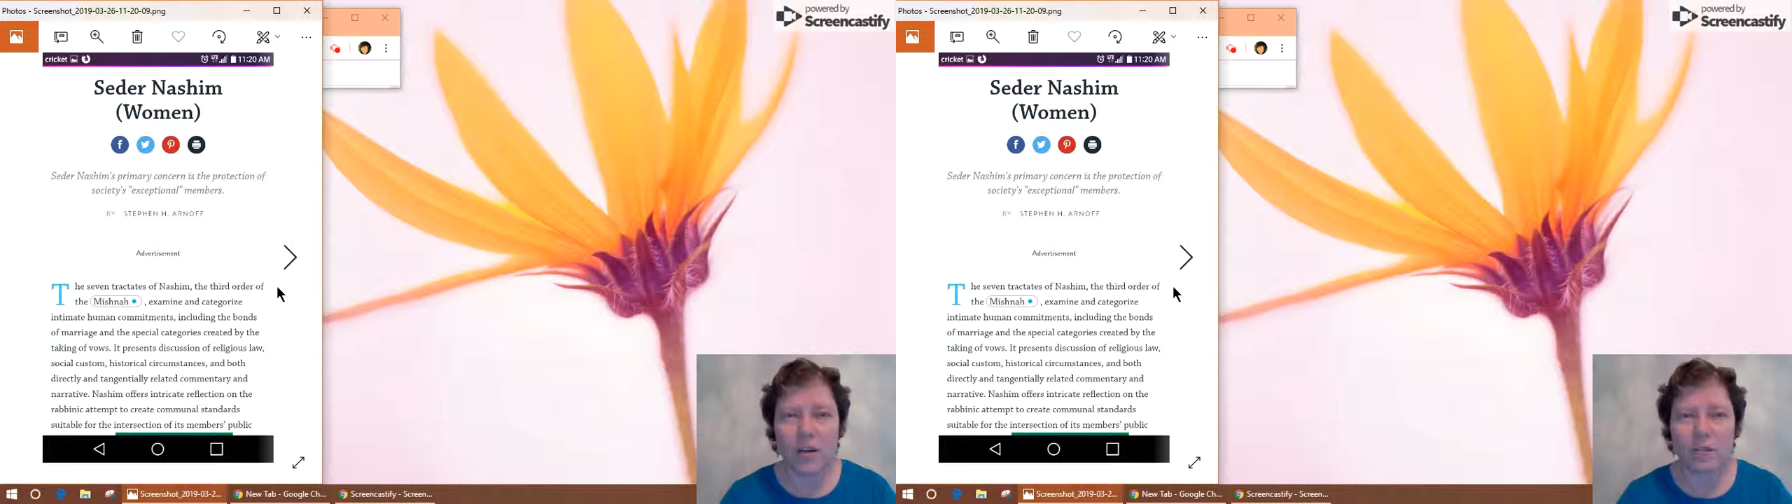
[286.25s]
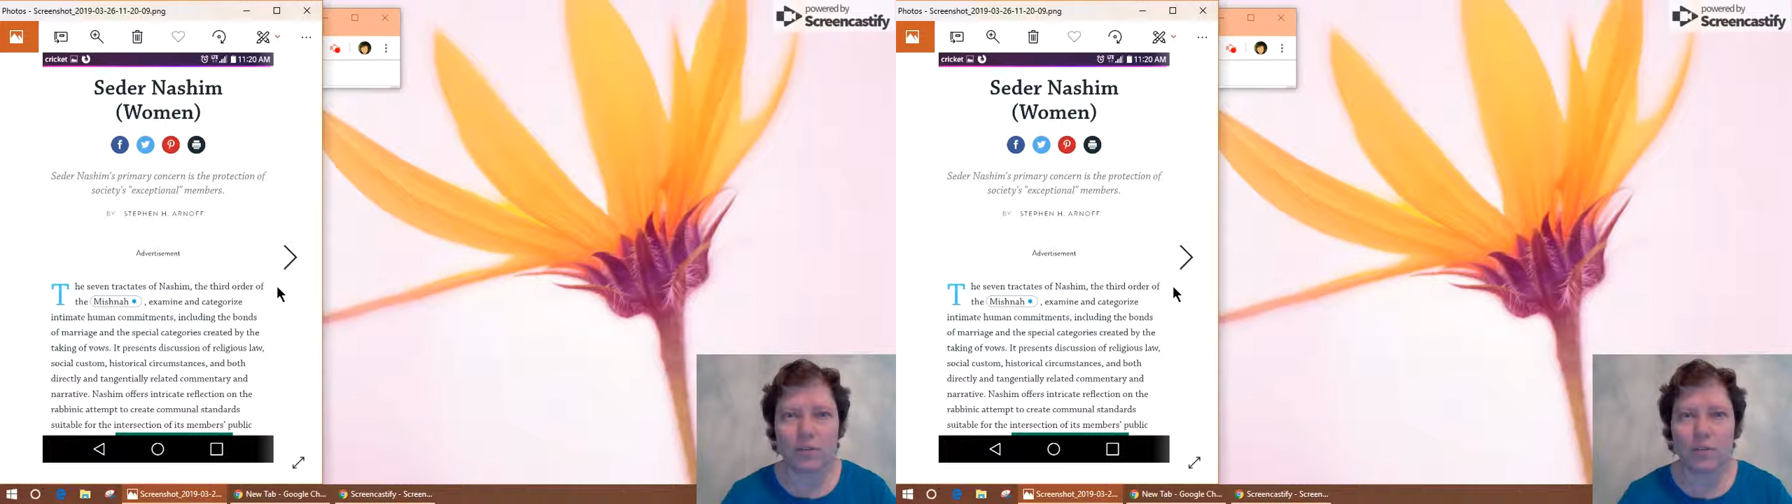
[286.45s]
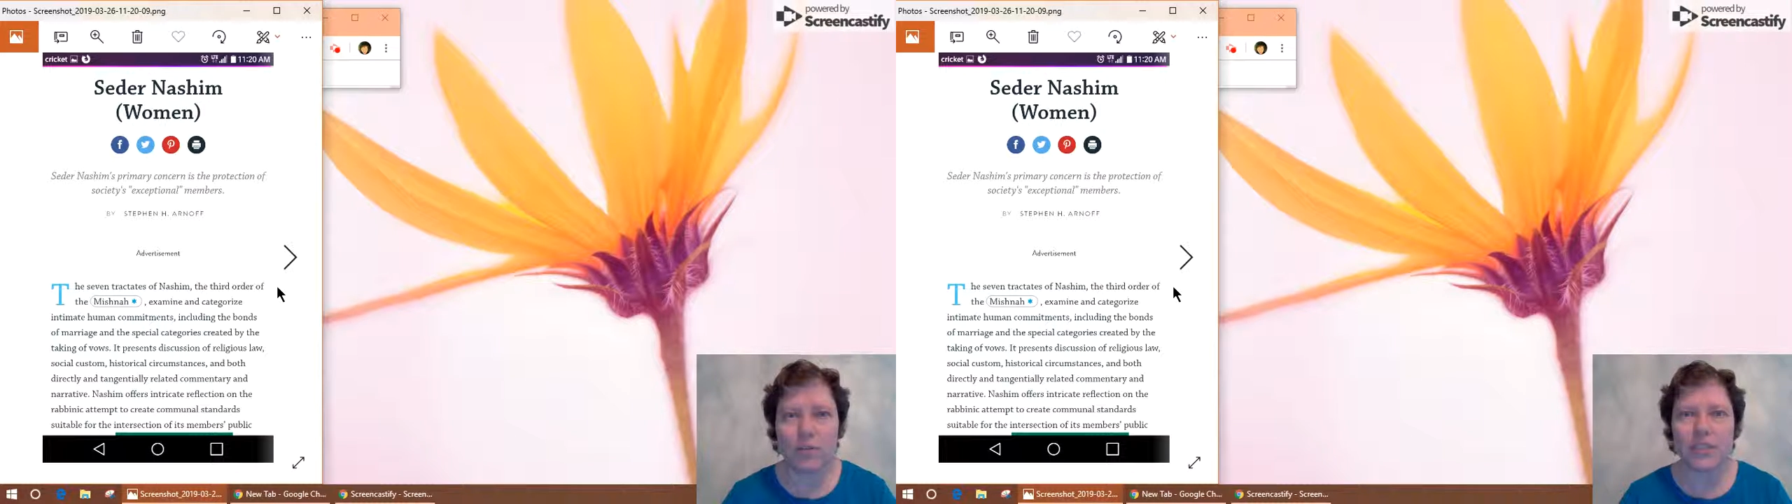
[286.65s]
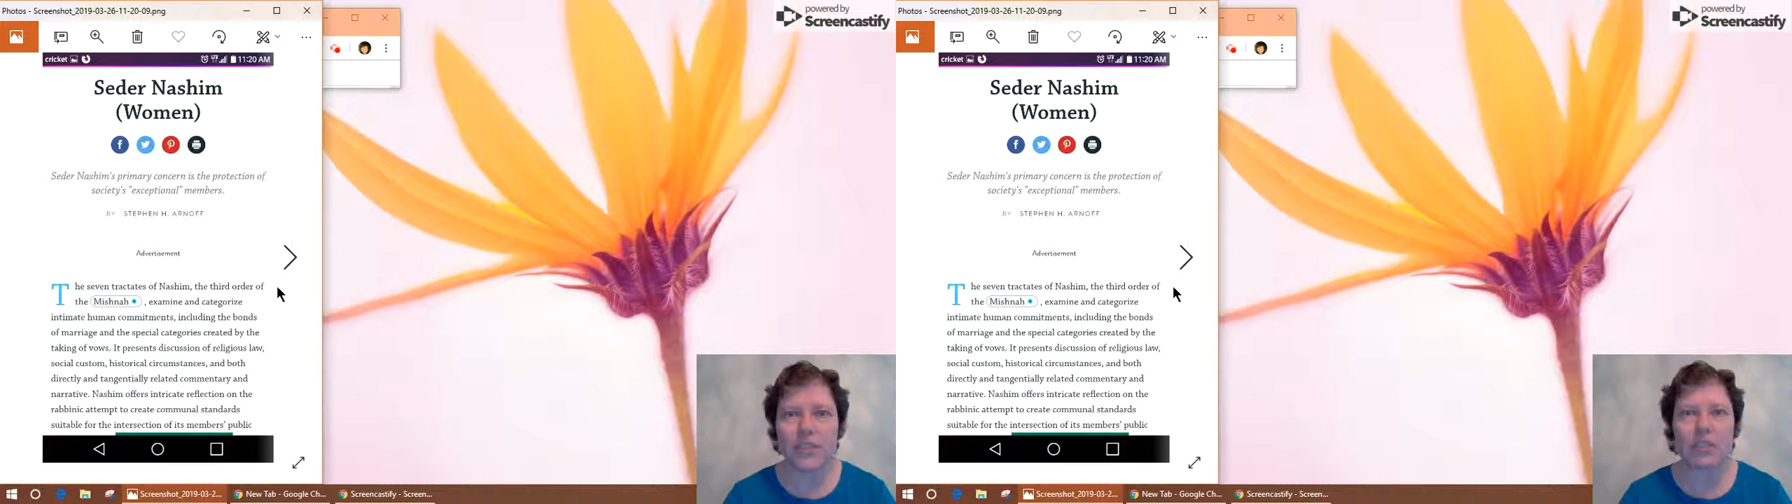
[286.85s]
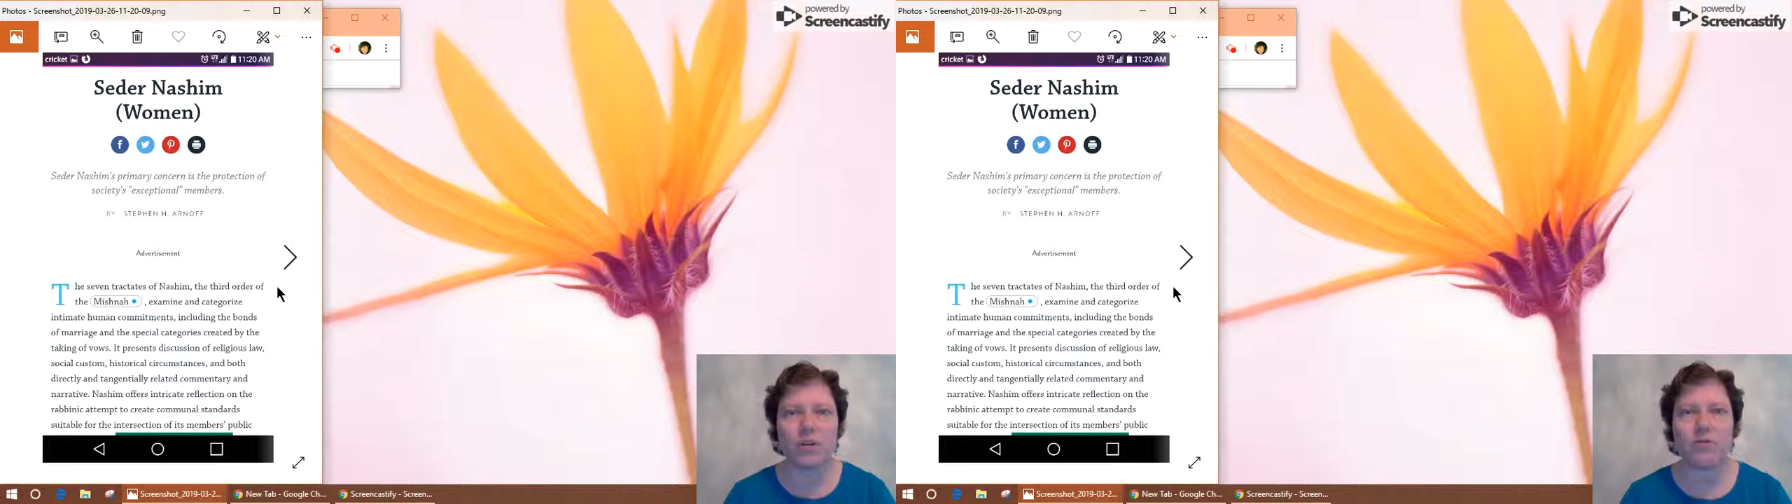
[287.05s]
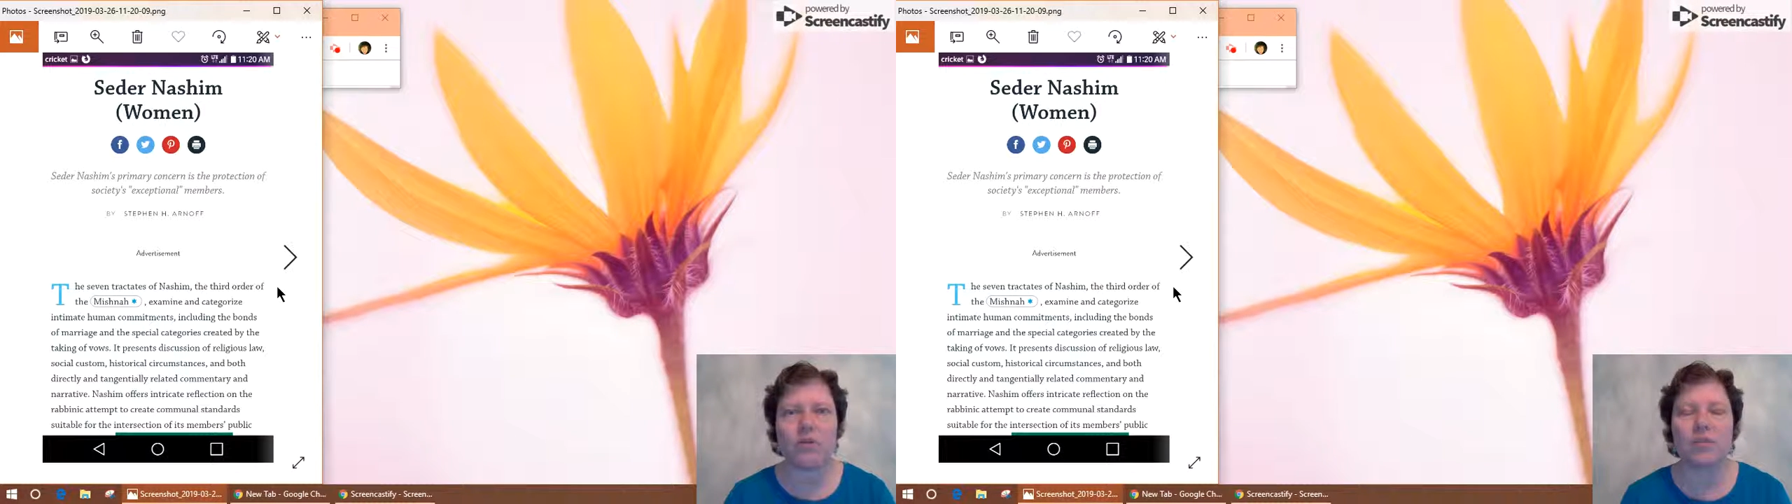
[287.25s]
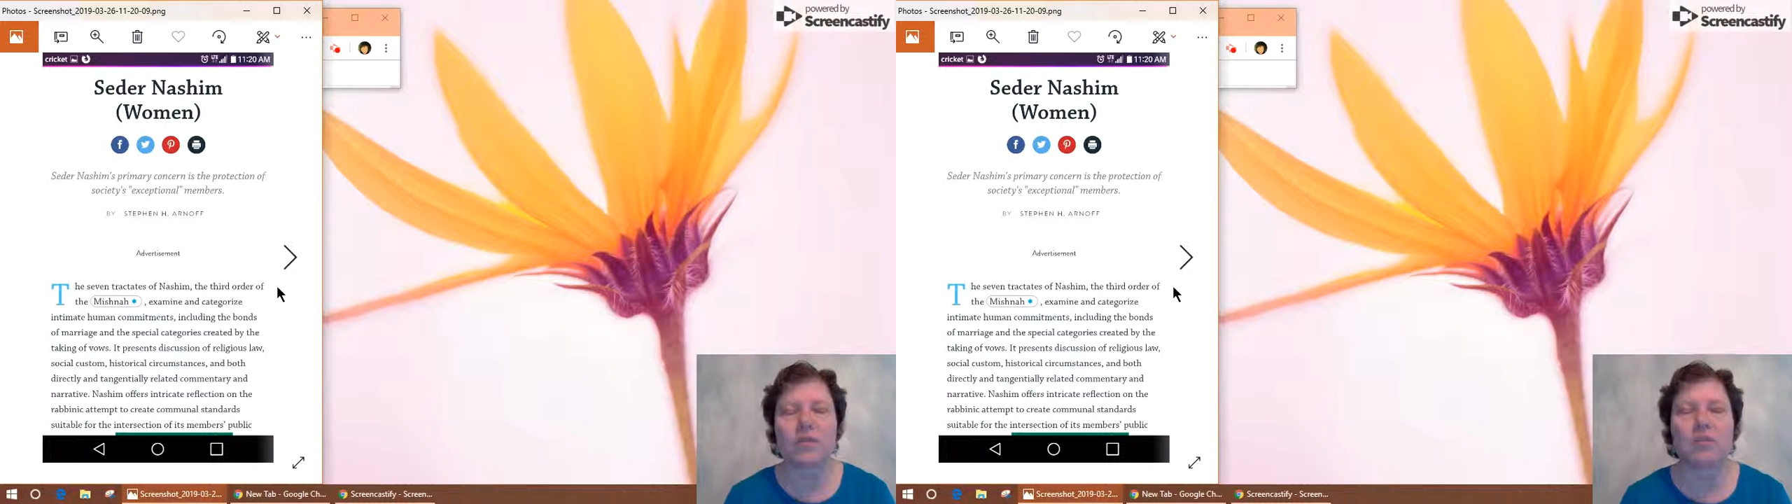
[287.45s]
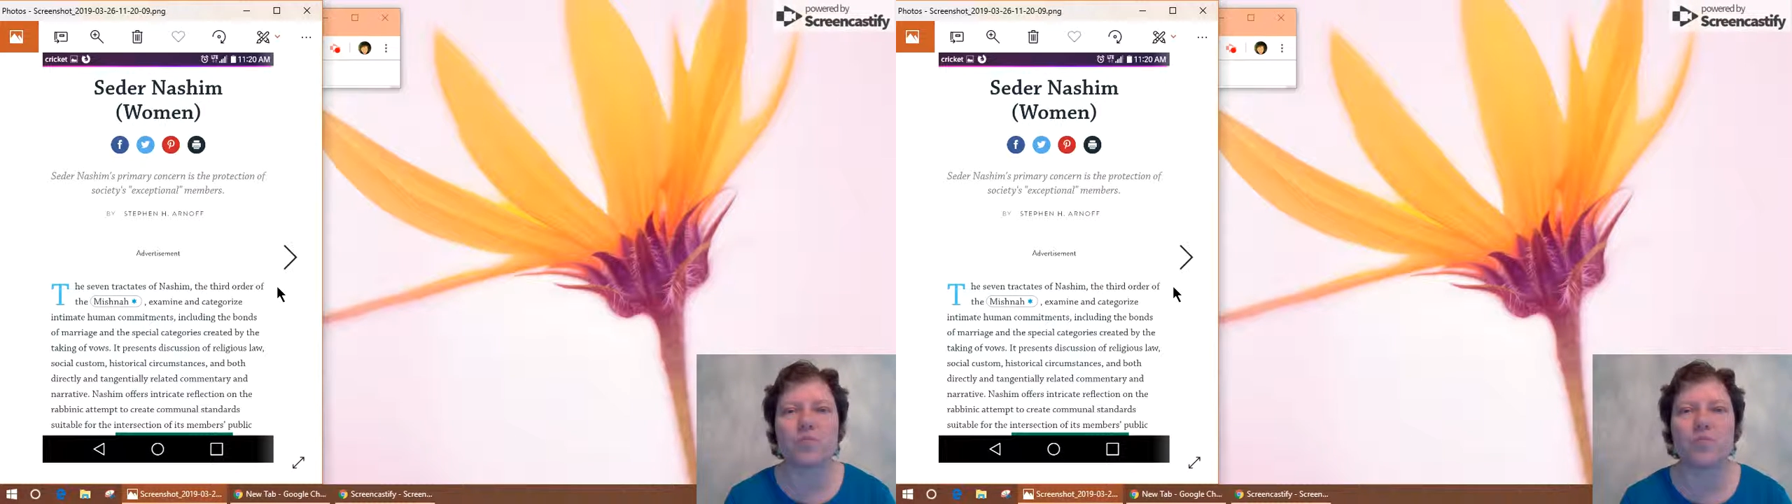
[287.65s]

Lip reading: real easy one with some